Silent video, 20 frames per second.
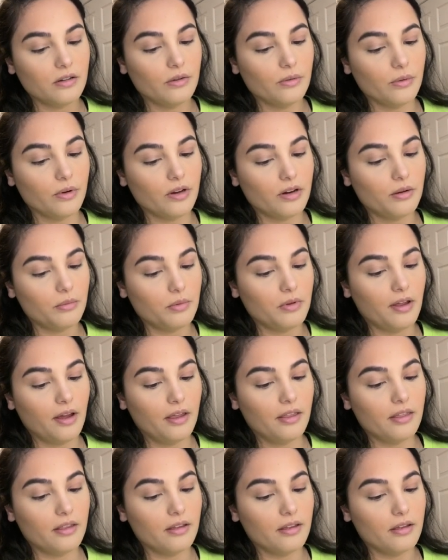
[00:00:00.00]
we're gonna
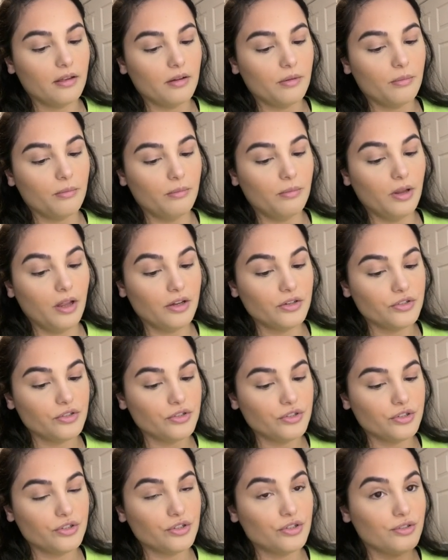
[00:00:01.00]
apply the
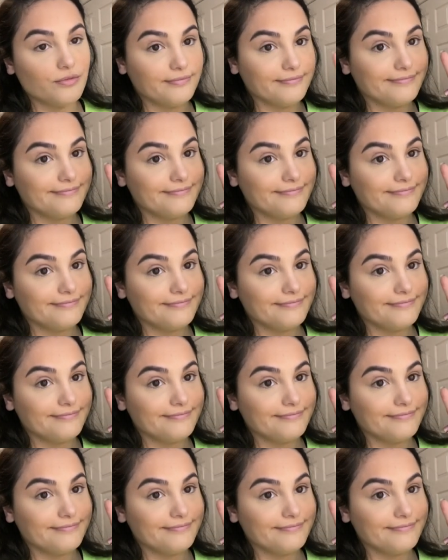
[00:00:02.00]
blush.